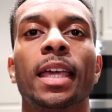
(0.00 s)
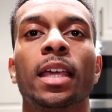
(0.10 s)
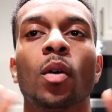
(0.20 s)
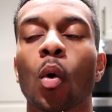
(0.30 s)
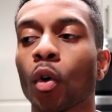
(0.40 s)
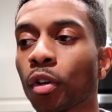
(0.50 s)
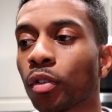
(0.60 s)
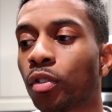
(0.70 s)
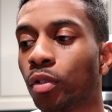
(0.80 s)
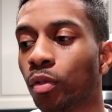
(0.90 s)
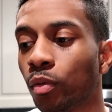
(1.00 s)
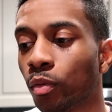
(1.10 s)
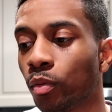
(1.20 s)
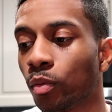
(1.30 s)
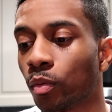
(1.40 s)
in order
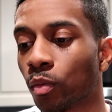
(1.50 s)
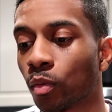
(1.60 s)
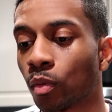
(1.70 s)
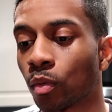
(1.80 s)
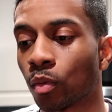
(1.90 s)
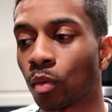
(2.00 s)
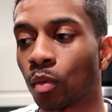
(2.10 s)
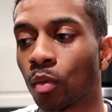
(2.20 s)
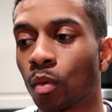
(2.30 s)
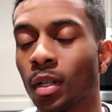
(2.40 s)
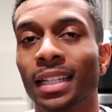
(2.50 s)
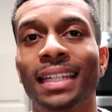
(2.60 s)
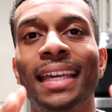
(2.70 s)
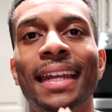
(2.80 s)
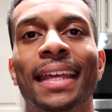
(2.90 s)
to
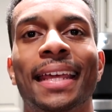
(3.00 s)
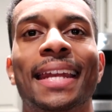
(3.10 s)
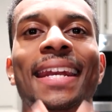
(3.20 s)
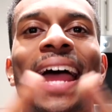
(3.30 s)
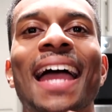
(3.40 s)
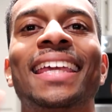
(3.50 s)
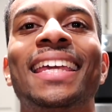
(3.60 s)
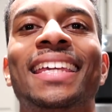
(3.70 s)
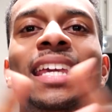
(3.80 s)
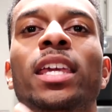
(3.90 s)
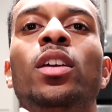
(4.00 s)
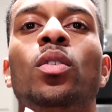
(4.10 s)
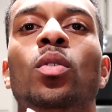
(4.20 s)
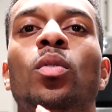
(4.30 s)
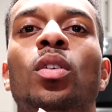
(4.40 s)
get it and not get
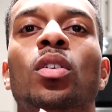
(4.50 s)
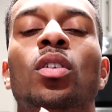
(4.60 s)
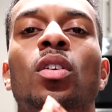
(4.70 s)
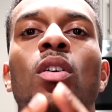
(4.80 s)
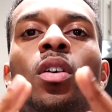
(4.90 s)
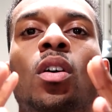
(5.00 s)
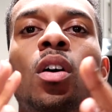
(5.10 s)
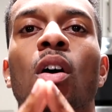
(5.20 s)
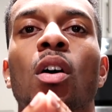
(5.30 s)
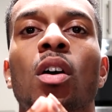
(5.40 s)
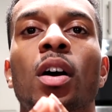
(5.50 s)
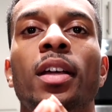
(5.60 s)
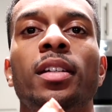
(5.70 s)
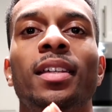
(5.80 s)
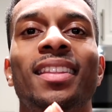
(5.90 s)
killed
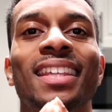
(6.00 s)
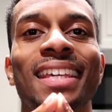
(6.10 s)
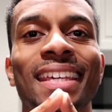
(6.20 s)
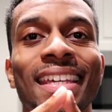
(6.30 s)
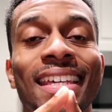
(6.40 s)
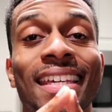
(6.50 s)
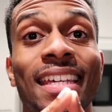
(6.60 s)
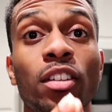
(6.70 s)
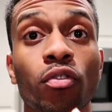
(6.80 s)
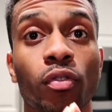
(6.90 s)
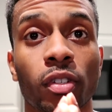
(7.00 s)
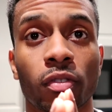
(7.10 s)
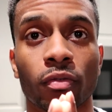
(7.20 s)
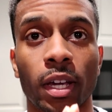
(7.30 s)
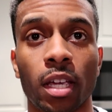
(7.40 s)
on the
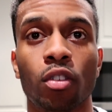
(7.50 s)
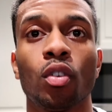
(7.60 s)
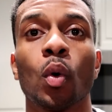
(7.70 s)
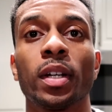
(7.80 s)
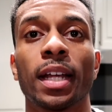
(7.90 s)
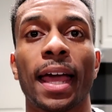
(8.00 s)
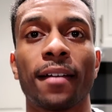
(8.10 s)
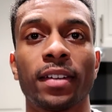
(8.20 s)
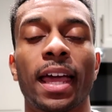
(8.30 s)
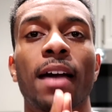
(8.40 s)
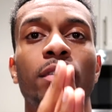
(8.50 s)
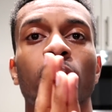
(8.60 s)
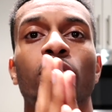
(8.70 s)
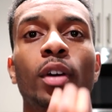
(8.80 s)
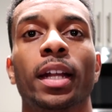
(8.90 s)
interest rate, you're going to have
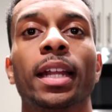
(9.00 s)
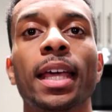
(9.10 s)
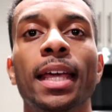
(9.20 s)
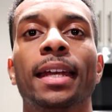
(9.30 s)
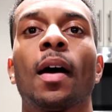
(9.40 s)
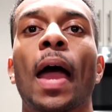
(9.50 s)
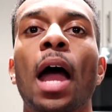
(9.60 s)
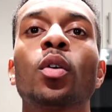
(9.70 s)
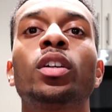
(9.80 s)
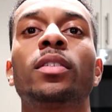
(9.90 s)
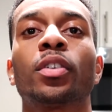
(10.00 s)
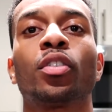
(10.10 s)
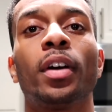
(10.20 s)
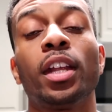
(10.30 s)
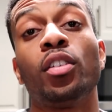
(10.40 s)
good credit. Now, how good of a
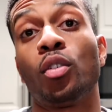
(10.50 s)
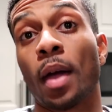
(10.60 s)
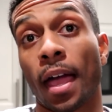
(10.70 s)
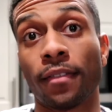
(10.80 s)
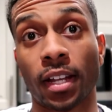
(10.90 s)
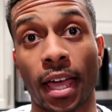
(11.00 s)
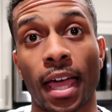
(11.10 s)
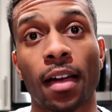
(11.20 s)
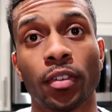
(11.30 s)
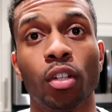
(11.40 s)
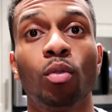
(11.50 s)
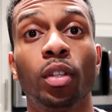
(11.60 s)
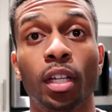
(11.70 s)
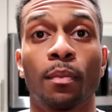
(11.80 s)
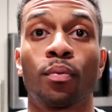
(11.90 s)
credit do you have to
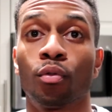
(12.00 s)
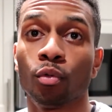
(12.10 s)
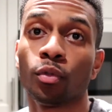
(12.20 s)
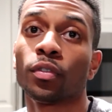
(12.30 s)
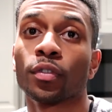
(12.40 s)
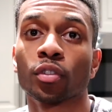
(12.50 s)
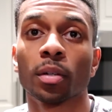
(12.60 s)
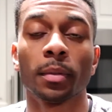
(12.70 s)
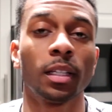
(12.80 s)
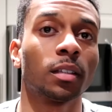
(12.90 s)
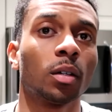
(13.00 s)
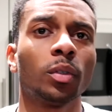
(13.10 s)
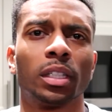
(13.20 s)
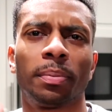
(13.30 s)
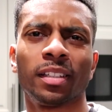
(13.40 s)
usually get approved for some of these
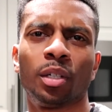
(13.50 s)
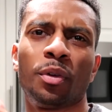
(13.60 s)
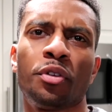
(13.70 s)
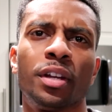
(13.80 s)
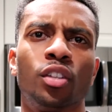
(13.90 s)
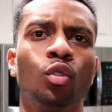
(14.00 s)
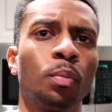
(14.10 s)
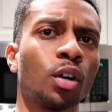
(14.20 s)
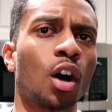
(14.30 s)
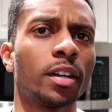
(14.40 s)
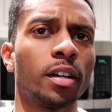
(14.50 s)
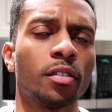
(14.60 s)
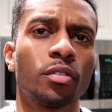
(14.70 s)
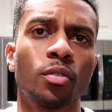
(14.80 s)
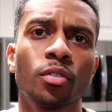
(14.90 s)
loans, especially when you get into supercar
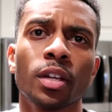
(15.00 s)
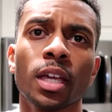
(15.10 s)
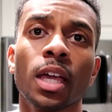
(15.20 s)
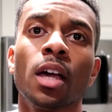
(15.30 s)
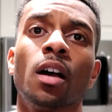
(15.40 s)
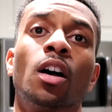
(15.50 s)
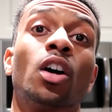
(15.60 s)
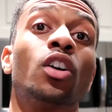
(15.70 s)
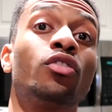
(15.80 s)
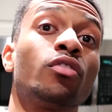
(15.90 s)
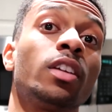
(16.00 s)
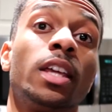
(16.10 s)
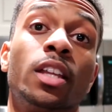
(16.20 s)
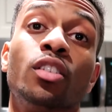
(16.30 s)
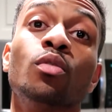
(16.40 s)
territory,
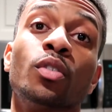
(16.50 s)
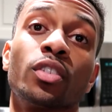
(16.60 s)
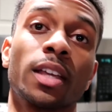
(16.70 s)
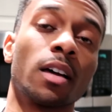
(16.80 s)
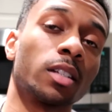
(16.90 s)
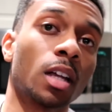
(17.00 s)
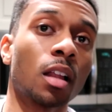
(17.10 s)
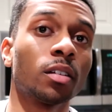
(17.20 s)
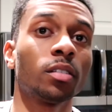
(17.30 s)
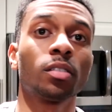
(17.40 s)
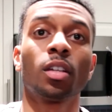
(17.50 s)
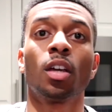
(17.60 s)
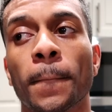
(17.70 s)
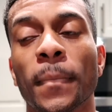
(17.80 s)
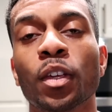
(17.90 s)
$100,000 and $200,000?
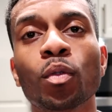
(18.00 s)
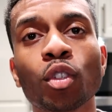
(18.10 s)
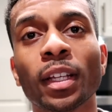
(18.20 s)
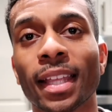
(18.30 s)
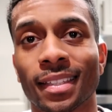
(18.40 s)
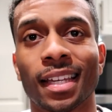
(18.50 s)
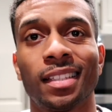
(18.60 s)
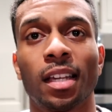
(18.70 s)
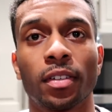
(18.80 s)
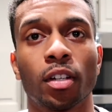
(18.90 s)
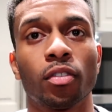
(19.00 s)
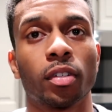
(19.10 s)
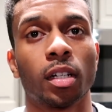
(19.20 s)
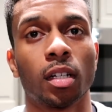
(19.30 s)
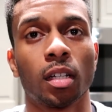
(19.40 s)
Usually they say
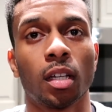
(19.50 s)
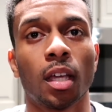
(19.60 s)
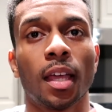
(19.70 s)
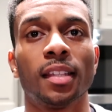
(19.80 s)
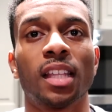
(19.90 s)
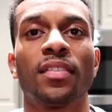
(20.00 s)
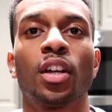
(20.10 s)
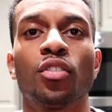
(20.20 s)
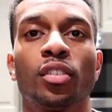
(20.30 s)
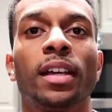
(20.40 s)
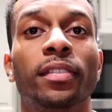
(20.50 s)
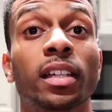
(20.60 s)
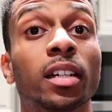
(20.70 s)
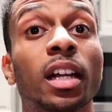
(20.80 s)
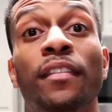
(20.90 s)
700. 700 is
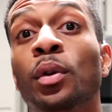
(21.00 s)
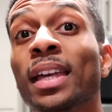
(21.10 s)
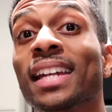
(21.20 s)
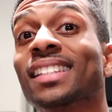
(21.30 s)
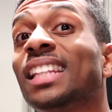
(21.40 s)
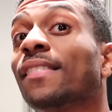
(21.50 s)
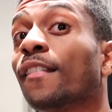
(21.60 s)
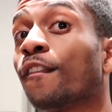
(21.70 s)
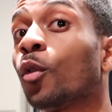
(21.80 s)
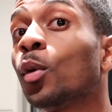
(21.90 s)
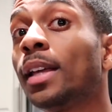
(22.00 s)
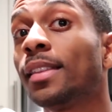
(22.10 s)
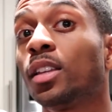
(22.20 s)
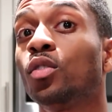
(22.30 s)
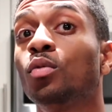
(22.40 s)
definitely good. If you can get a 740,
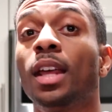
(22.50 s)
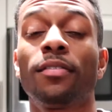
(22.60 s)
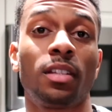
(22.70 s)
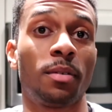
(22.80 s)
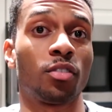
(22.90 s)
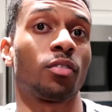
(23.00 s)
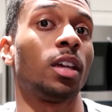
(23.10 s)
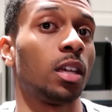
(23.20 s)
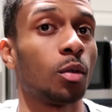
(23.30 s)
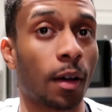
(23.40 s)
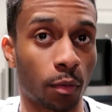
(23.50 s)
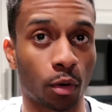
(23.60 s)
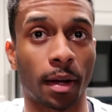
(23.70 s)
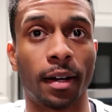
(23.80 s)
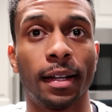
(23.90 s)
then you definitely be straight. You don't have to
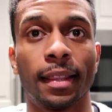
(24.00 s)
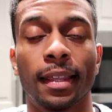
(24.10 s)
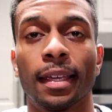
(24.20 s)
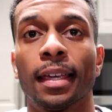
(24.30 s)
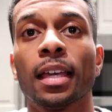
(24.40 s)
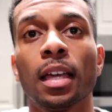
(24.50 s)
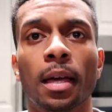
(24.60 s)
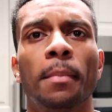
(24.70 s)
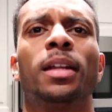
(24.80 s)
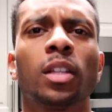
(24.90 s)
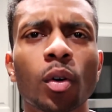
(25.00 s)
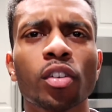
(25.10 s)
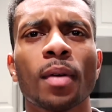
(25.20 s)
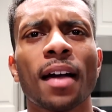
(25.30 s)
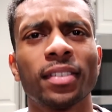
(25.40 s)
worry about anything. But as long
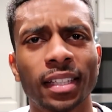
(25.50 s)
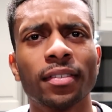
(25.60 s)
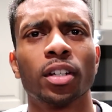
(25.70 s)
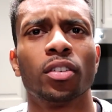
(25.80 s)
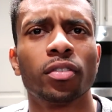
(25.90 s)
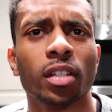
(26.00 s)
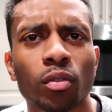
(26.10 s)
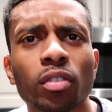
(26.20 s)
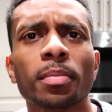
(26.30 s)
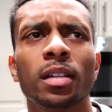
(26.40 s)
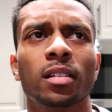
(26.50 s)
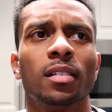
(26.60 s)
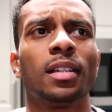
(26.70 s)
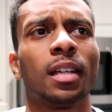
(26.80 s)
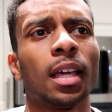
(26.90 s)
as you have a 700, you should be
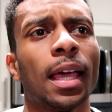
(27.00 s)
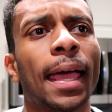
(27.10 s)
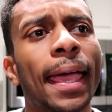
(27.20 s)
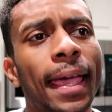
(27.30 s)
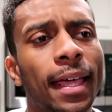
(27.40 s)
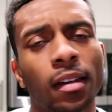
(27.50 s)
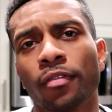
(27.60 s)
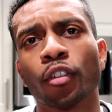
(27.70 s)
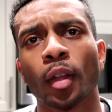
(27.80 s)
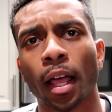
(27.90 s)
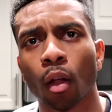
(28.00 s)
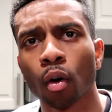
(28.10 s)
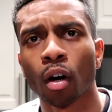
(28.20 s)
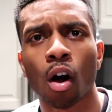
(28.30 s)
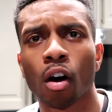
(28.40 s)
good. And for like
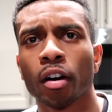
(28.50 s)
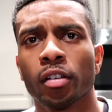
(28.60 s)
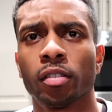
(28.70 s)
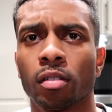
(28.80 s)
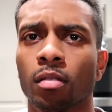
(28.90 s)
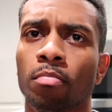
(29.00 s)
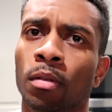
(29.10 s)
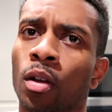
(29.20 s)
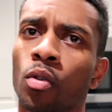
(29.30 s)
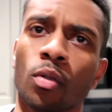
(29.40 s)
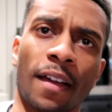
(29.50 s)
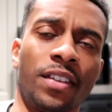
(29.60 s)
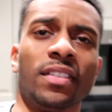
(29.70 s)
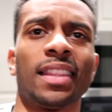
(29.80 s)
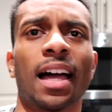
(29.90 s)
lower cars below
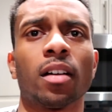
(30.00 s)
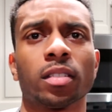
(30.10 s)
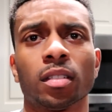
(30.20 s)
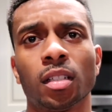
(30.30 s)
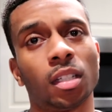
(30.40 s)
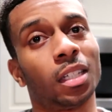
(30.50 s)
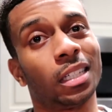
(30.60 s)
like 50,000,